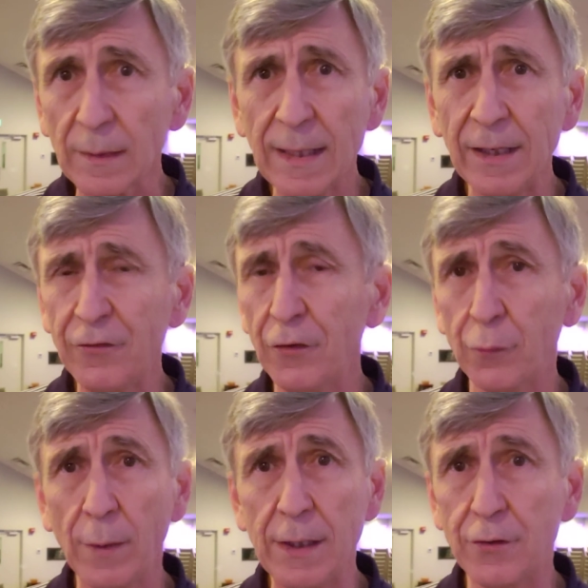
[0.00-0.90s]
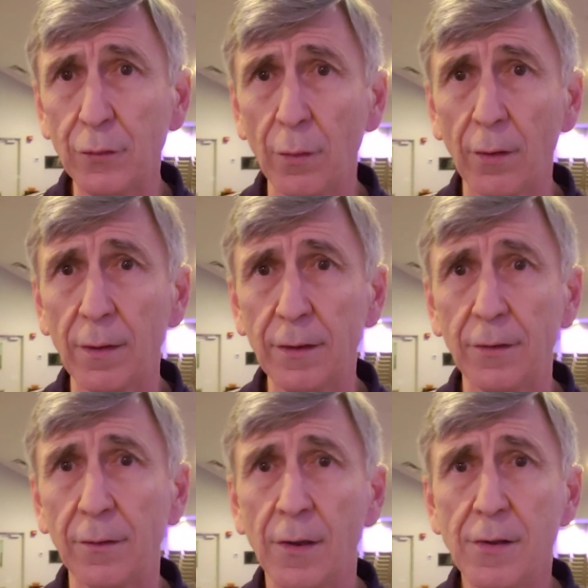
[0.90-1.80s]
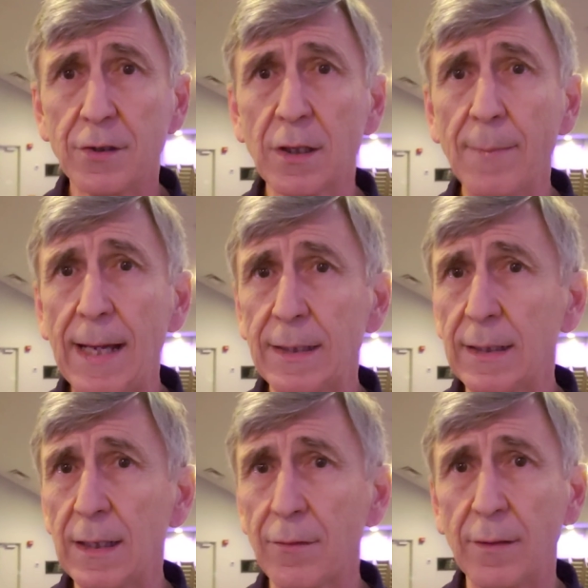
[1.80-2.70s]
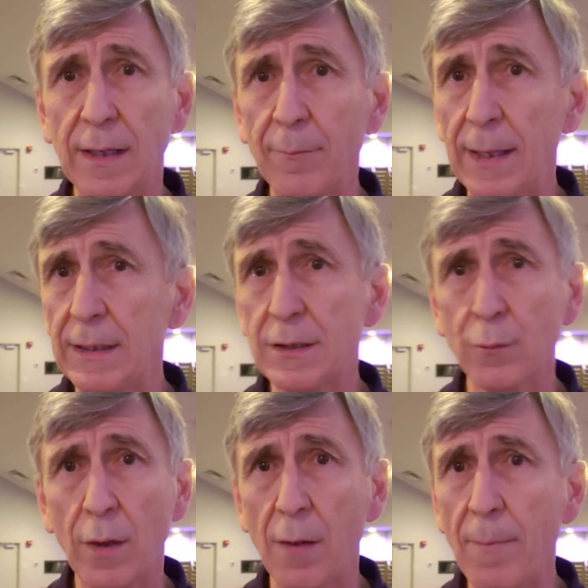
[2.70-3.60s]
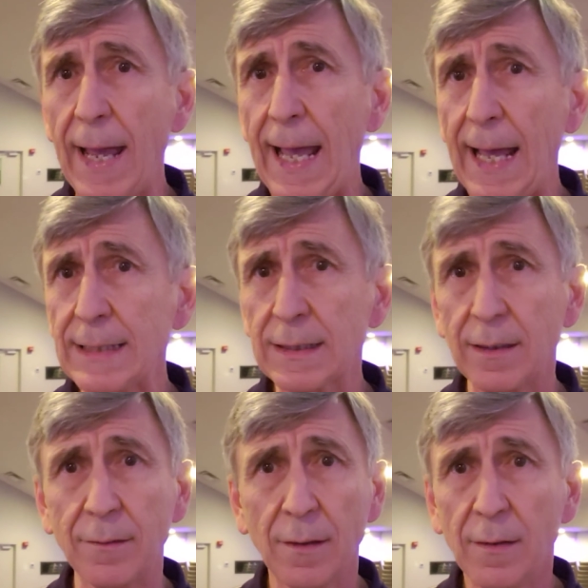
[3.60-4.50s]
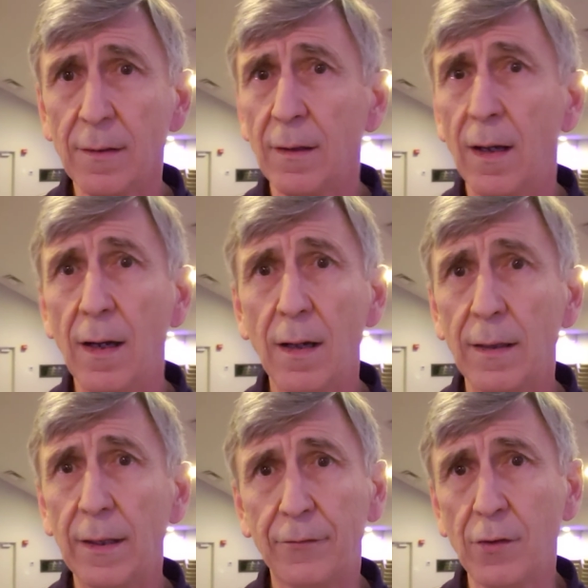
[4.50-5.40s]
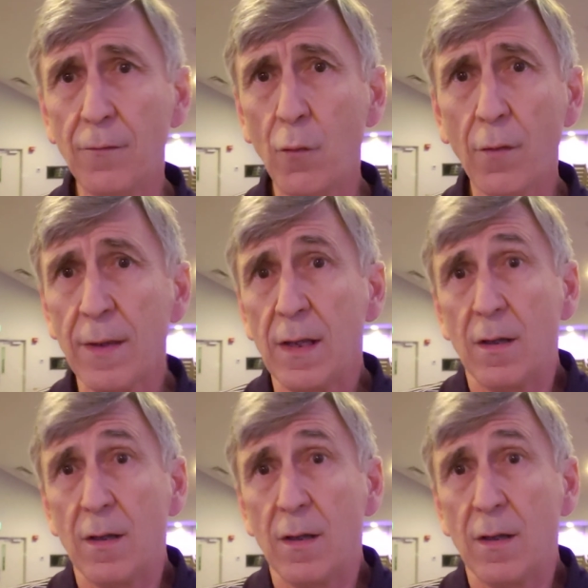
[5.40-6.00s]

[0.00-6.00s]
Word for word: and it's just way too early to, to come back together, and everybody needs to wear a mask and, uh, and so forth.